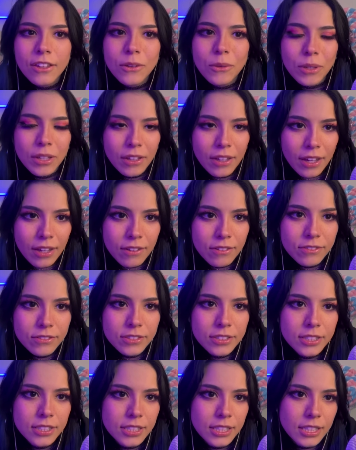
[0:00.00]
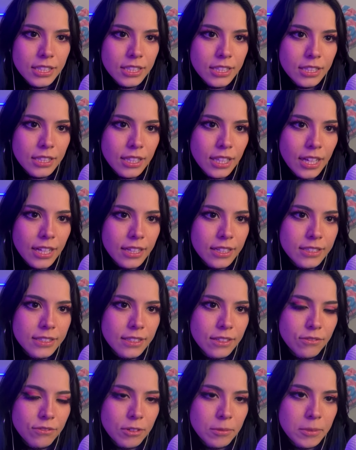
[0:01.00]
we have
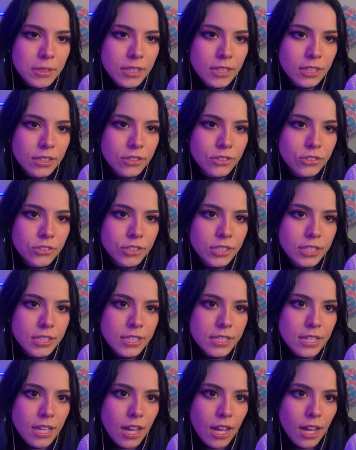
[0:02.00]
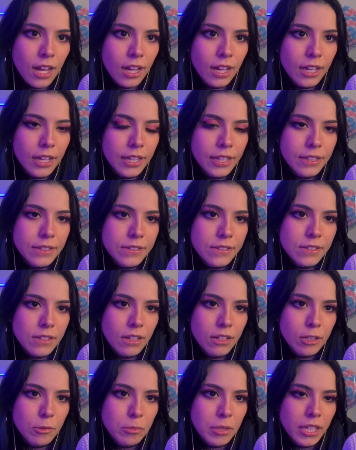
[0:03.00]
Lexa from the Hundreds eyes
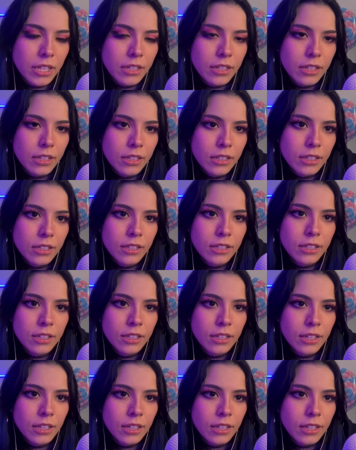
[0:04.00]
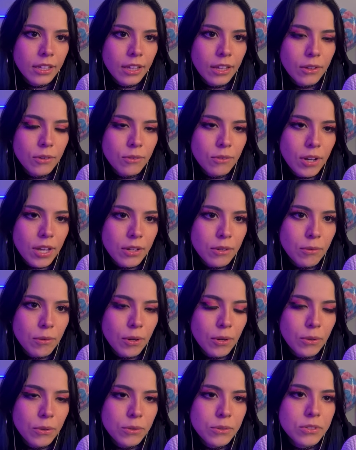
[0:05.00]
on a painting, a red
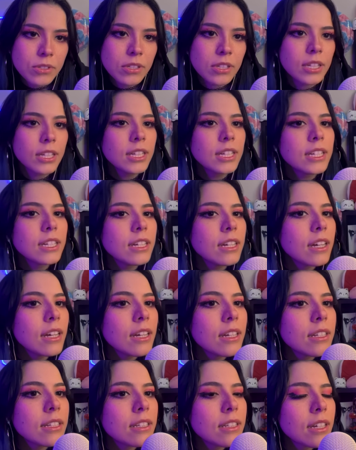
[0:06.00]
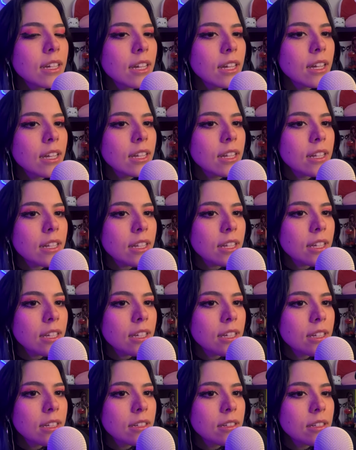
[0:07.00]
rose, a
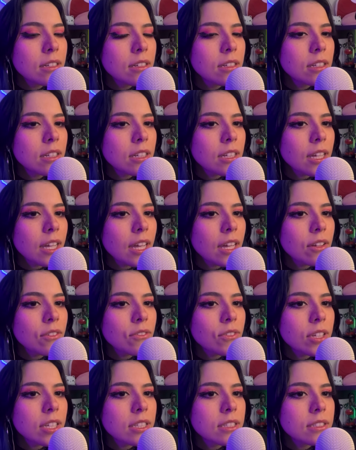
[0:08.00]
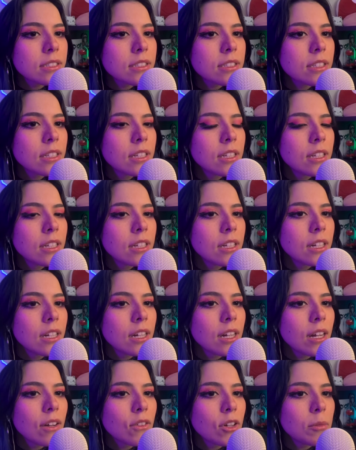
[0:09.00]
tiny canvas
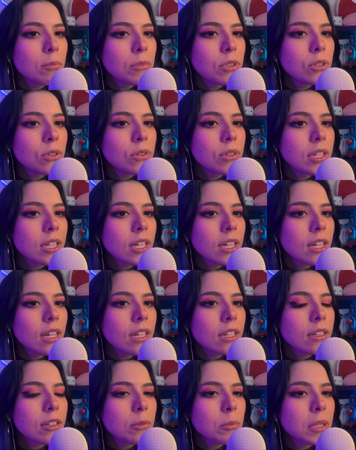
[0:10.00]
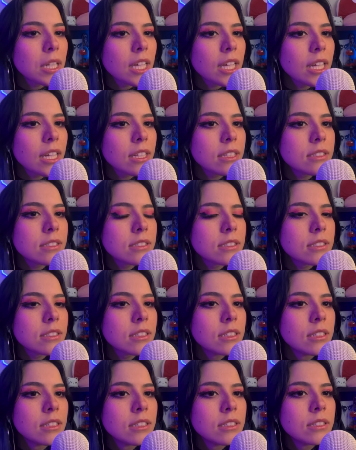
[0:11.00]
of a moon and plants.
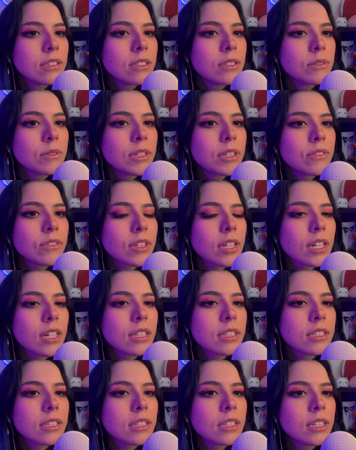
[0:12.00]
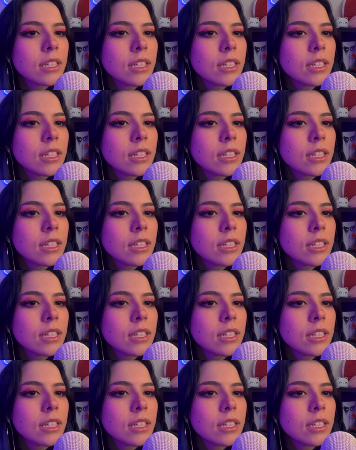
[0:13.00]
We've got